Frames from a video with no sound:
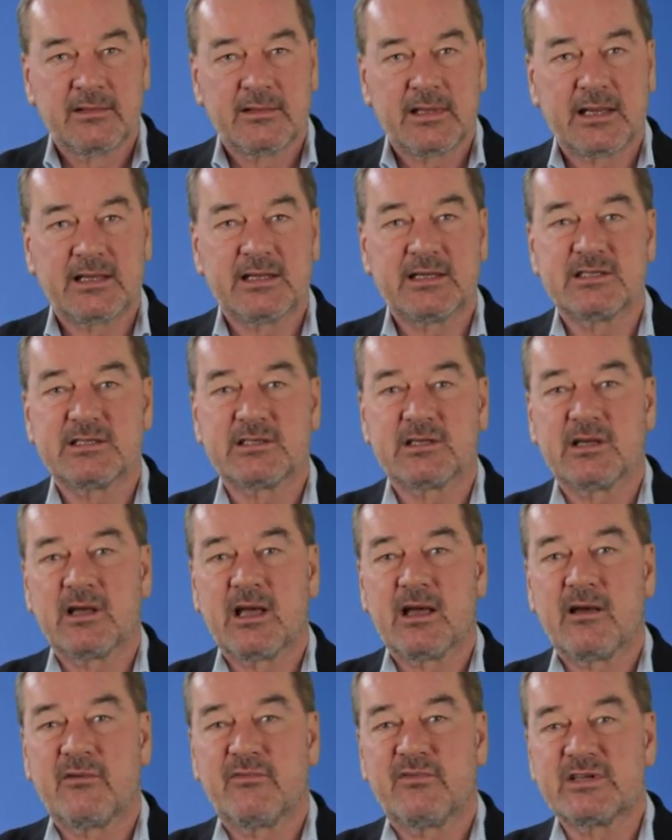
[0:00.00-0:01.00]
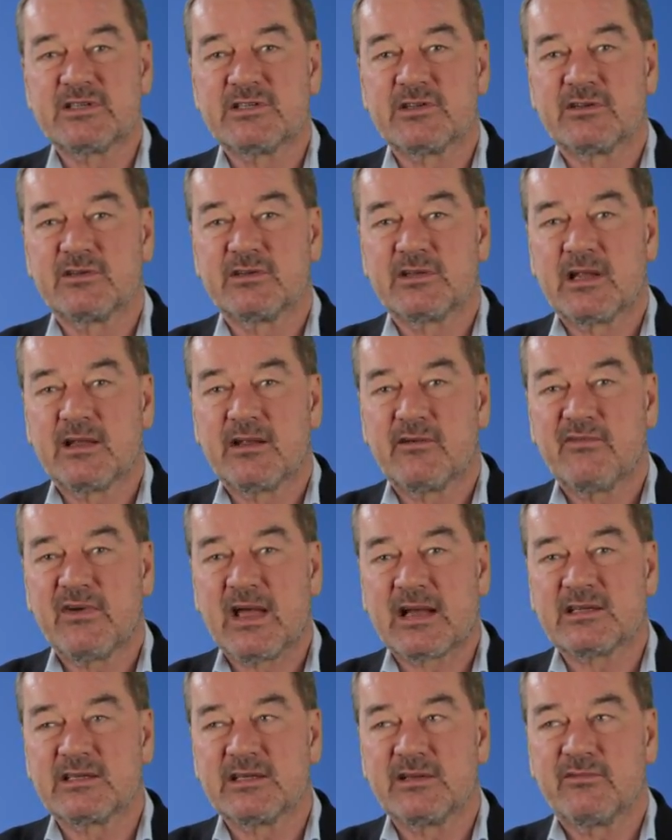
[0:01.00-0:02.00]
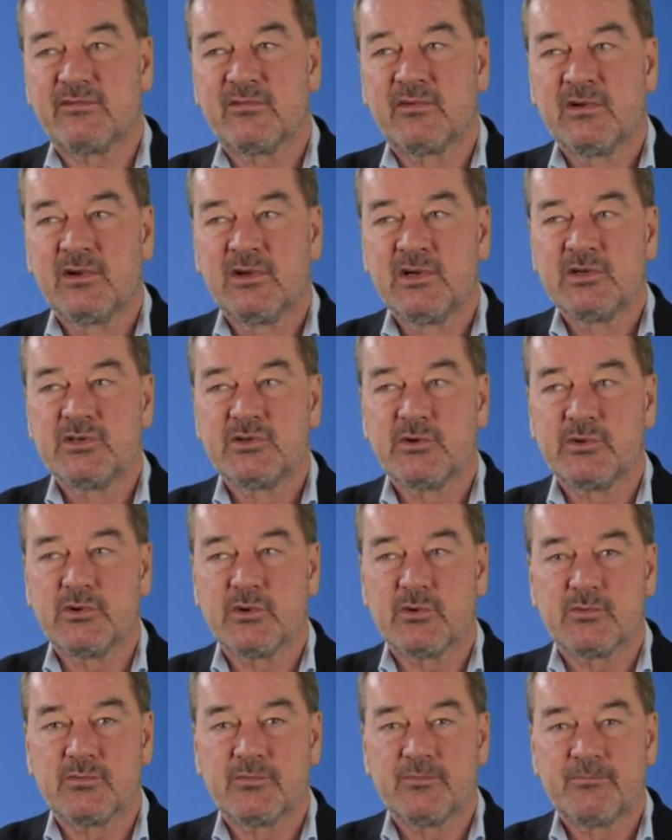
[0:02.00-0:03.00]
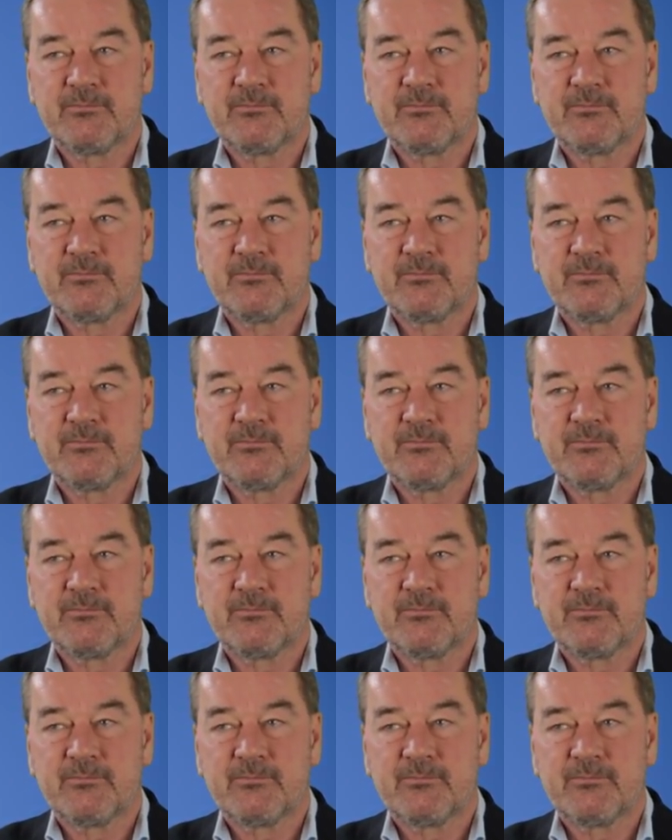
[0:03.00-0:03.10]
that is efficient and effective to you.